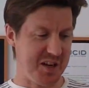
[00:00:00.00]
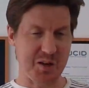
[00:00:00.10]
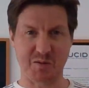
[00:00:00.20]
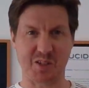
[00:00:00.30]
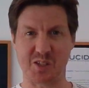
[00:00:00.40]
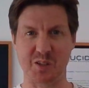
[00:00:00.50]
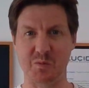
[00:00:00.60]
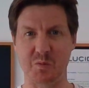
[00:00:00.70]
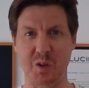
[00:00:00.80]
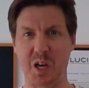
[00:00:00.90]

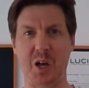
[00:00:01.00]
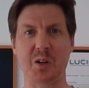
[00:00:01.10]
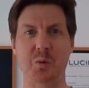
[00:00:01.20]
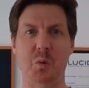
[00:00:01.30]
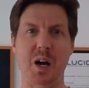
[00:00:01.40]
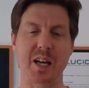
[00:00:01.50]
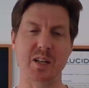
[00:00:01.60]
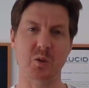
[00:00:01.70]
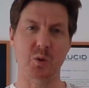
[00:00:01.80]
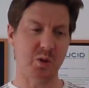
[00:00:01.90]
some lightweight,
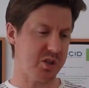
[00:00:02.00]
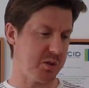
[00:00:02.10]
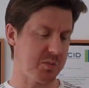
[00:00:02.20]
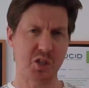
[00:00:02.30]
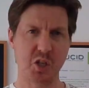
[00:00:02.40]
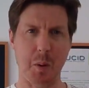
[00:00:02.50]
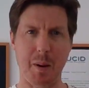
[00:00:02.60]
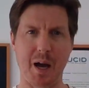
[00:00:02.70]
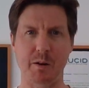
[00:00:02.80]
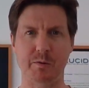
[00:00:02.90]
awesome, super
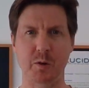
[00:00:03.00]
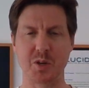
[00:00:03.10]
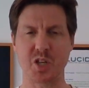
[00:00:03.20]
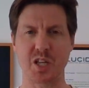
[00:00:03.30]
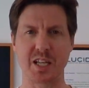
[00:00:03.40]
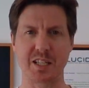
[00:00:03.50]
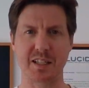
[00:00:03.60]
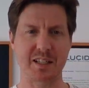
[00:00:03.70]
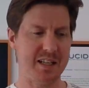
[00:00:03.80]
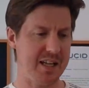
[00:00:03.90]
powerful machine
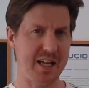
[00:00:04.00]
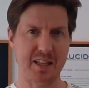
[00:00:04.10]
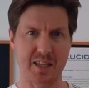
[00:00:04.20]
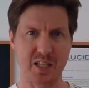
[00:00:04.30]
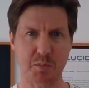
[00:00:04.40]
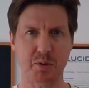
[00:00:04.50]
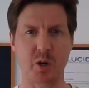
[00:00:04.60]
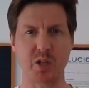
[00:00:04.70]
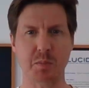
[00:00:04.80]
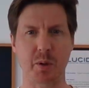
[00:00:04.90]
at this
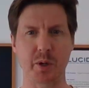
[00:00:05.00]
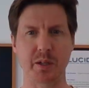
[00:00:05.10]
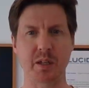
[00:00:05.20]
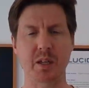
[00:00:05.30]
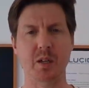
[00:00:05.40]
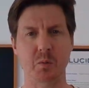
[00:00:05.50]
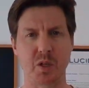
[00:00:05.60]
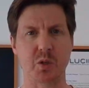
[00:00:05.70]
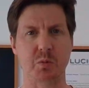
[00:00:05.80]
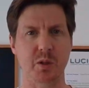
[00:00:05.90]
price point,
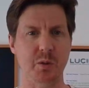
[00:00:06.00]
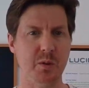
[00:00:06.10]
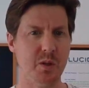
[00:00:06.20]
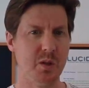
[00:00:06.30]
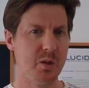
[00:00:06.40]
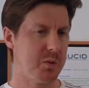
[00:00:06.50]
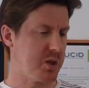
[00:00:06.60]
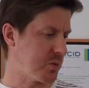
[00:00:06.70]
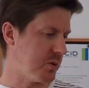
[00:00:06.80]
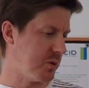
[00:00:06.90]
which we'll
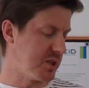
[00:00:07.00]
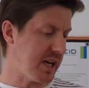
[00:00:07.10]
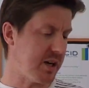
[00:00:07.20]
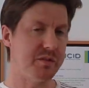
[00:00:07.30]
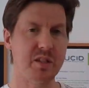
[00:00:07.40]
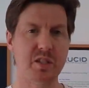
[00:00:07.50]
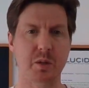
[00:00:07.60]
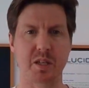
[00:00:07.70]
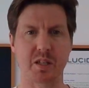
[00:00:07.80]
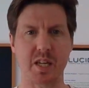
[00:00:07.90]
delve into
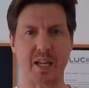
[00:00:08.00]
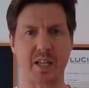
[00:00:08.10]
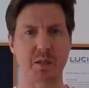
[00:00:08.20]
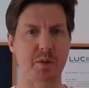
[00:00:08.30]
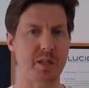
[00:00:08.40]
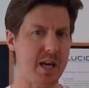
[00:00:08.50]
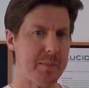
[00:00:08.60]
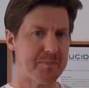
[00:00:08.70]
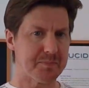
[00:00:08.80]
in a second. But yeah,